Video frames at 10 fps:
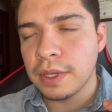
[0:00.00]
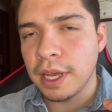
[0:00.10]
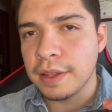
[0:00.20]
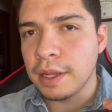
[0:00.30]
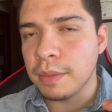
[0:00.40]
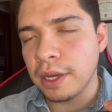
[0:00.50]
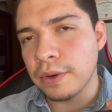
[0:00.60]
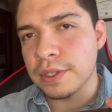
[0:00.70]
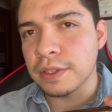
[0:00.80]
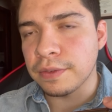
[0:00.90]
and then my
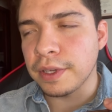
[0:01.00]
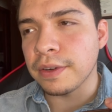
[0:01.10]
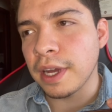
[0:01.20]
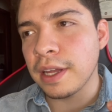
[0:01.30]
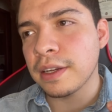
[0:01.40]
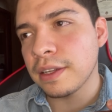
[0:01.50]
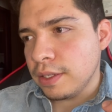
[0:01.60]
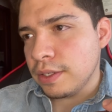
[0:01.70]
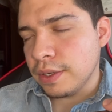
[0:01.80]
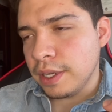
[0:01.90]
wholesale fee, right?
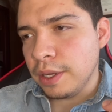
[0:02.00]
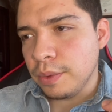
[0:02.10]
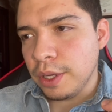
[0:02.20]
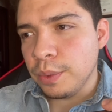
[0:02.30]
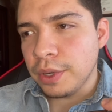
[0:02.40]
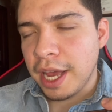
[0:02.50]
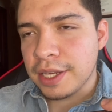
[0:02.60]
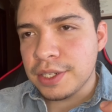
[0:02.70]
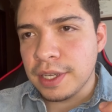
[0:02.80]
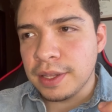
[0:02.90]
So it would
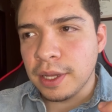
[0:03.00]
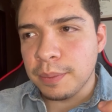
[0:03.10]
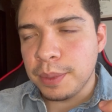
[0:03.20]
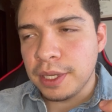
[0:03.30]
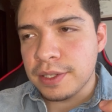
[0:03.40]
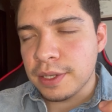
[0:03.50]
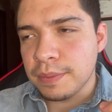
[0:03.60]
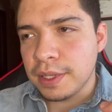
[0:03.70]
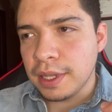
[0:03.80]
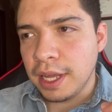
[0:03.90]
actually end up being
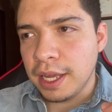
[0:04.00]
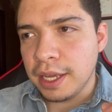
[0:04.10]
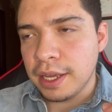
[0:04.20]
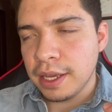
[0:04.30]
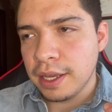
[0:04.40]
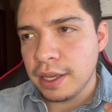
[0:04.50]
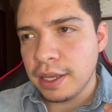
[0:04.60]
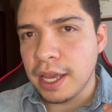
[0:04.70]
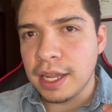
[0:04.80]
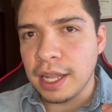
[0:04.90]
something like,
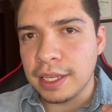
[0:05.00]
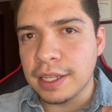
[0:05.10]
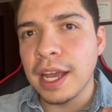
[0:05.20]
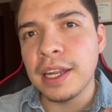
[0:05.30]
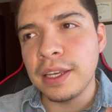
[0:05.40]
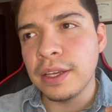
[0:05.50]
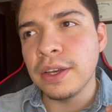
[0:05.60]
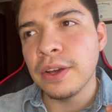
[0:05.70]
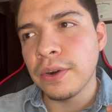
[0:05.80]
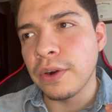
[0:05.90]
yeah, like
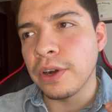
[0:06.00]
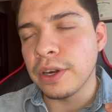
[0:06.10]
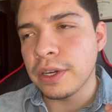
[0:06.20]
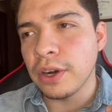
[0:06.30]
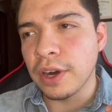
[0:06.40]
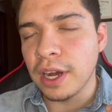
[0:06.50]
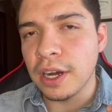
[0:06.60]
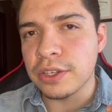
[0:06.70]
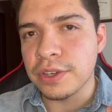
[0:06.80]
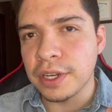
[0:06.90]
90 or
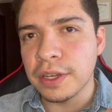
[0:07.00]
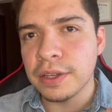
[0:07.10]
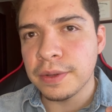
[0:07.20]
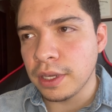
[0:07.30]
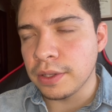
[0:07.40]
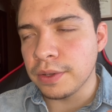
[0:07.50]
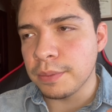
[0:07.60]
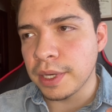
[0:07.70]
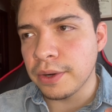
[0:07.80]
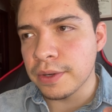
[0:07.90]
100,
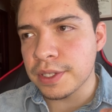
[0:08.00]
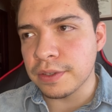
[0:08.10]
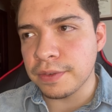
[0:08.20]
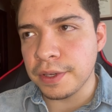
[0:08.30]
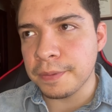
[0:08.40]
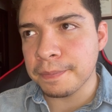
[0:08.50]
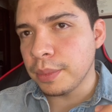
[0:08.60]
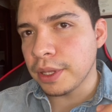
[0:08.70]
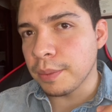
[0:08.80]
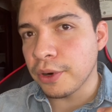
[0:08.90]
including my wholesale fee.
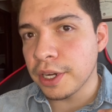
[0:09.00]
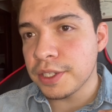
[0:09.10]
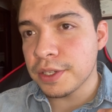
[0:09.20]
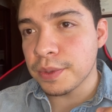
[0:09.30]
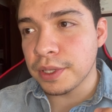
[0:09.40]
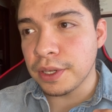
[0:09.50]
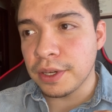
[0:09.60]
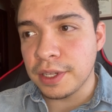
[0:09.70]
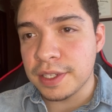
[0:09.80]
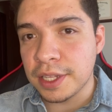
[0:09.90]
But the mortgage is really
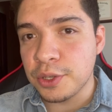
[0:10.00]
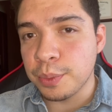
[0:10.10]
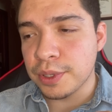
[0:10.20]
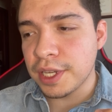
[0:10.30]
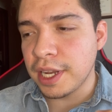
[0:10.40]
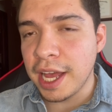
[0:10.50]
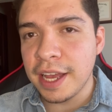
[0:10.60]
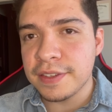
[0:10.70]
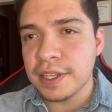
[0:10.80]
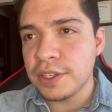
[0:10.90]
good. It's at 2%. I
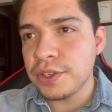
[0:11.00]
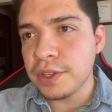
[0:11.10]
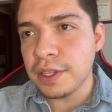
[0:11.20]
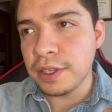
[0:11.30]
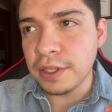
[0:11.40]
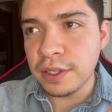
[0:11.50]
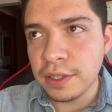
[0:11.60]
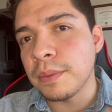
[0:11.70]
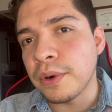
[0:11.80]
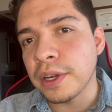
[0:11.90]
have sent you the
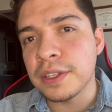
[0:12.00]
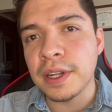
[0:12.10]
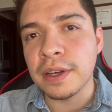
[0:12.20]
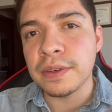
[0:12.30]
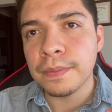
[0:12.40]
mortgage now.